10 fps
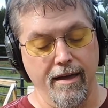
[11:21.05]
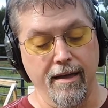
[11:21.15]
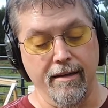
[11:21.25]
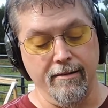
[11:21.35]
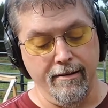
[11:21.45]

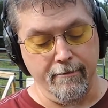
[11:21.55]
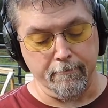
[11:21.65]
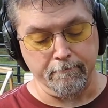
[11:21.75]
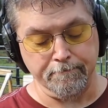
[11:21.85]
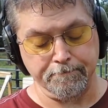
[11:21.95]
and
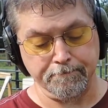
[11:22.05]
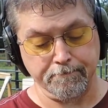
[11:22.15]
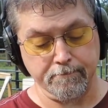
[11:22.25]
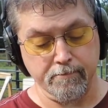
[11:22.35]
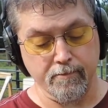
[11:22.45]

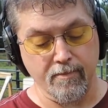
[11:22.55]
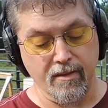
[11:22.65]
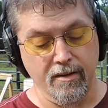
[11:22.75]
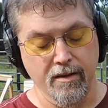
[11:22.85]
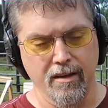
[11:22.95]

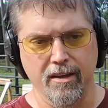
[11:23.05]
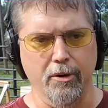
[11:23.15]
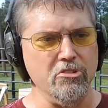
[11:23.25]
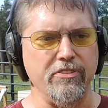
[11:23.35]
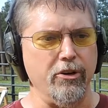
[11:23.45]
it
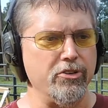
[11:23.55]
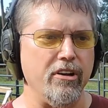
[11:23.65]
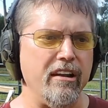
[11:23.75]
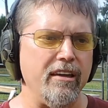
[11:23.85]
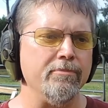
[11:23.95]
always felt
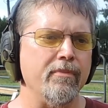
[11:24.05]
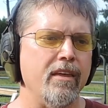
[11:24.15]
gritty,